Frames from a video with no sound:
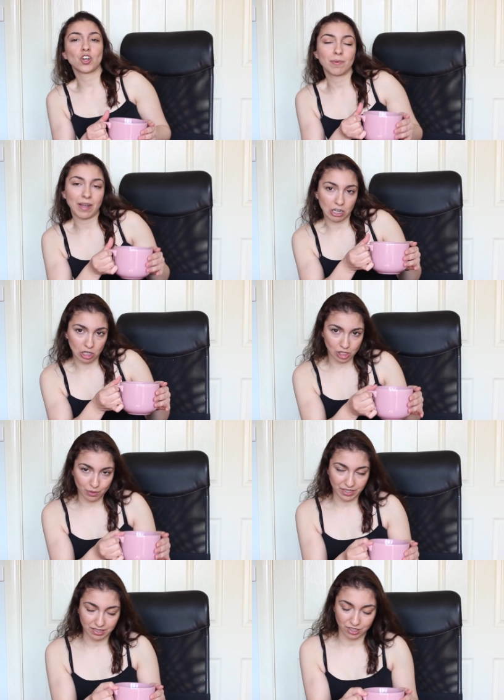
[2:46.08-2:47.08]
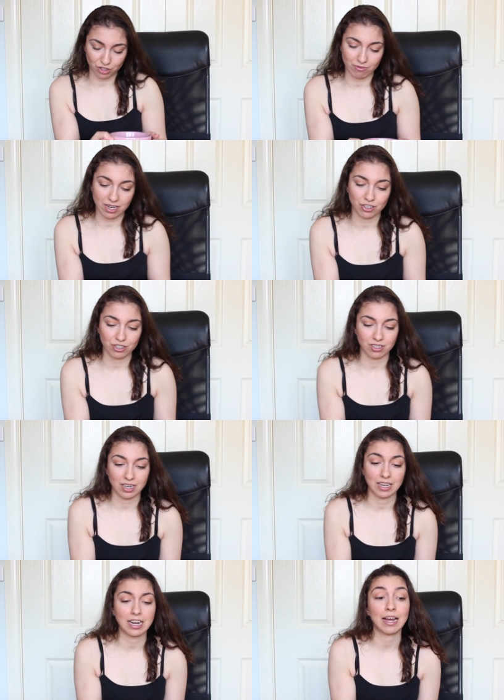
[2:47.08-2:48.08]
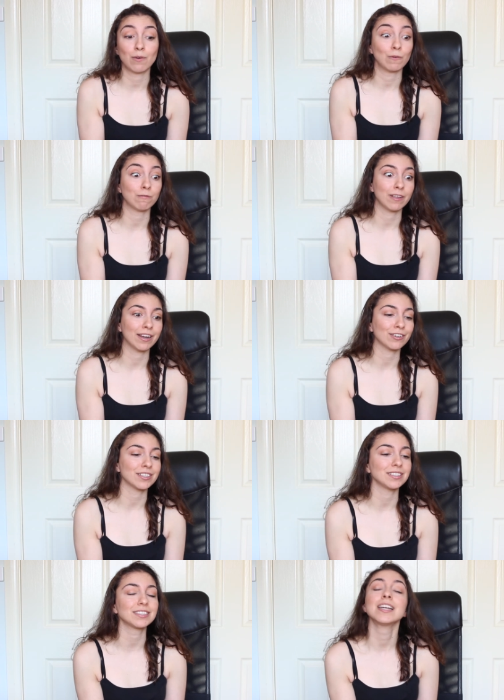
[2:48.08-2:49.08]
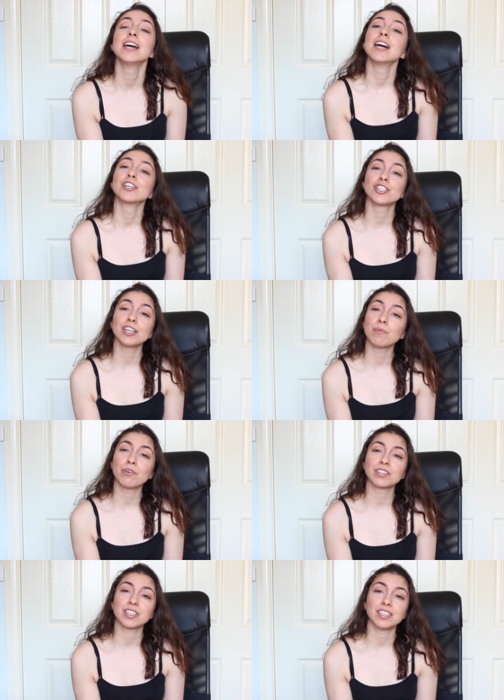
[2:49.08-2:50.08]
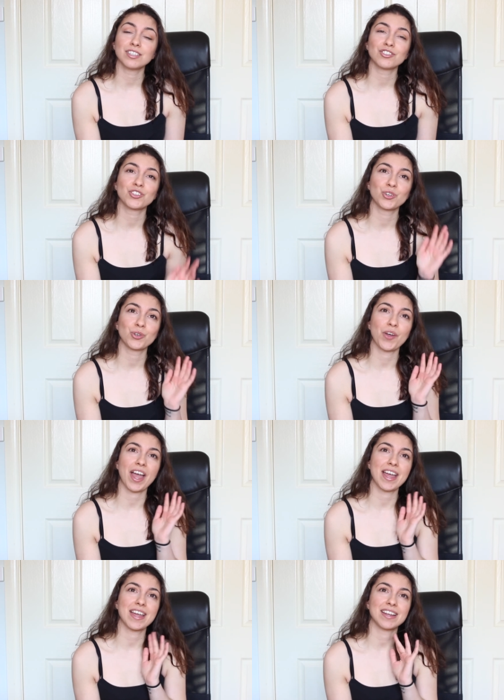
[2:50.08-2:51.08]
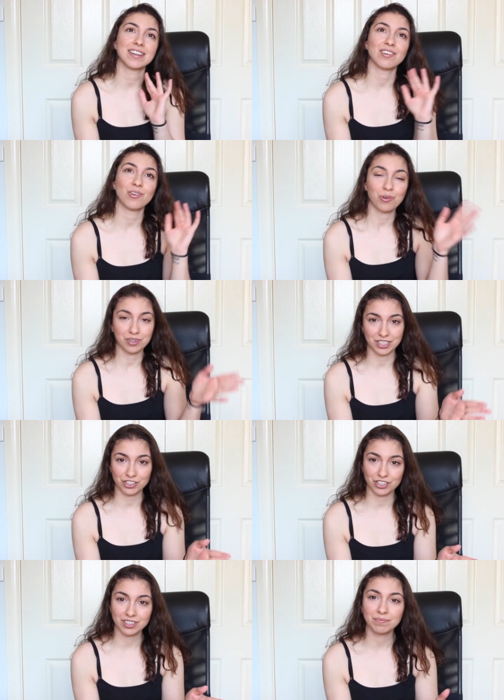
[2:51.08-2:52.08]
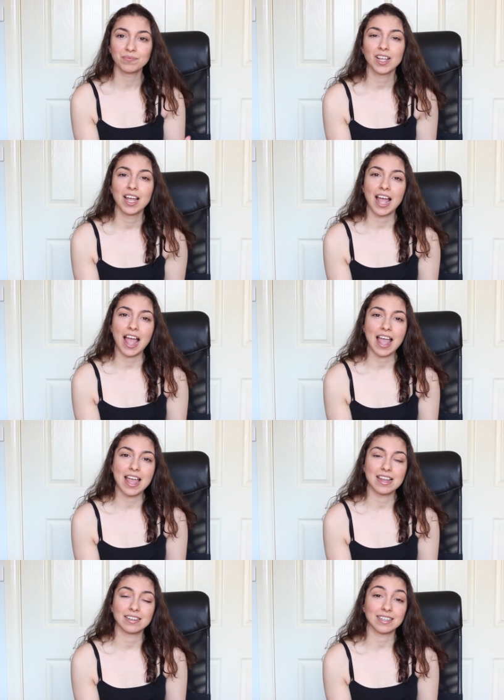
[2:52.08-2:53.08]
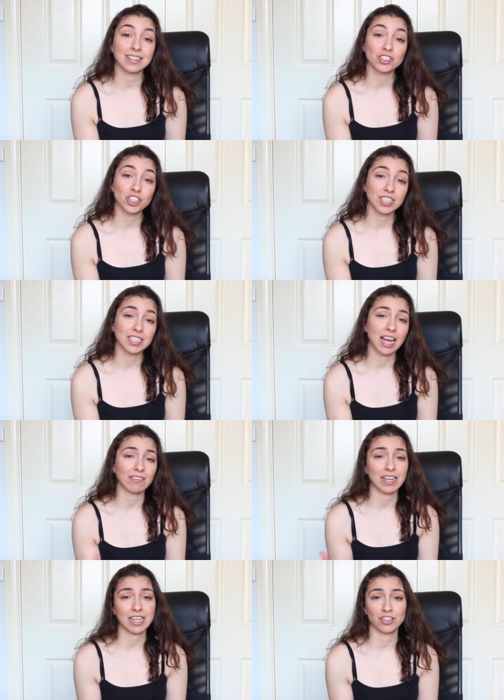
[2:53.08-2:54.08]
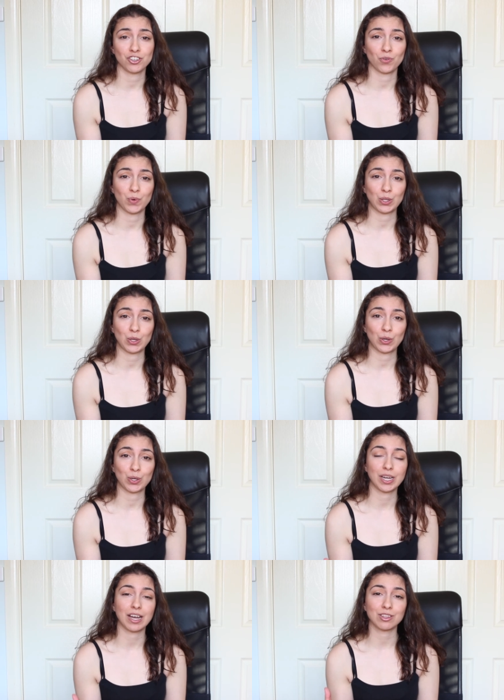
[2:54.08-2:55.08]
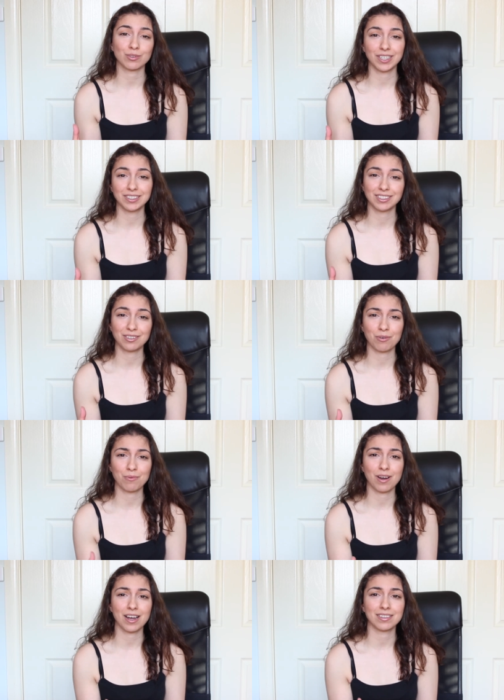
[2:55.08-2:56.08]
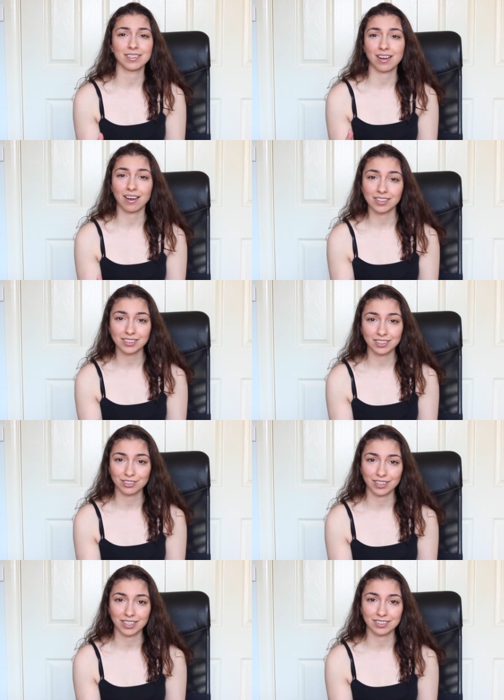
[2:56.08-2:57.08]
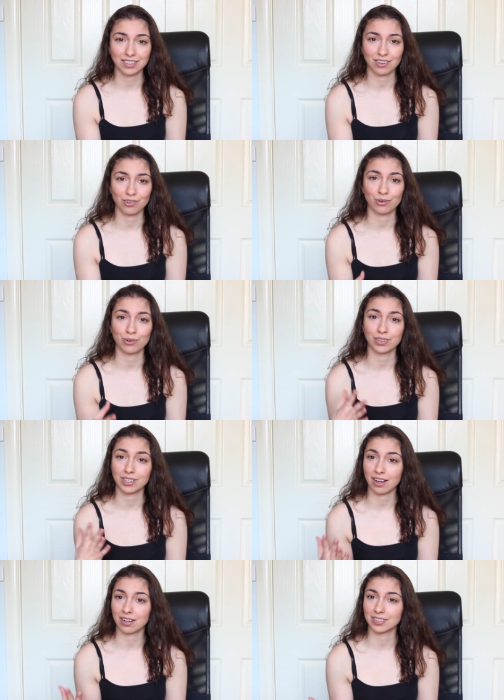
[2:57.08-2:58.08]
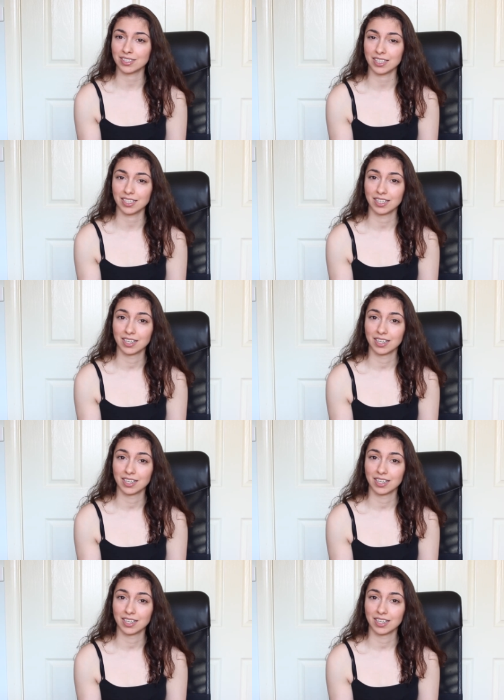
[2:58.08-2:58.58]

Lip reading: talk about Chloe's situation and how unfair it is. She walked into an audition and she didn't have a headshot with her. Now, the reason why the casting director or the casting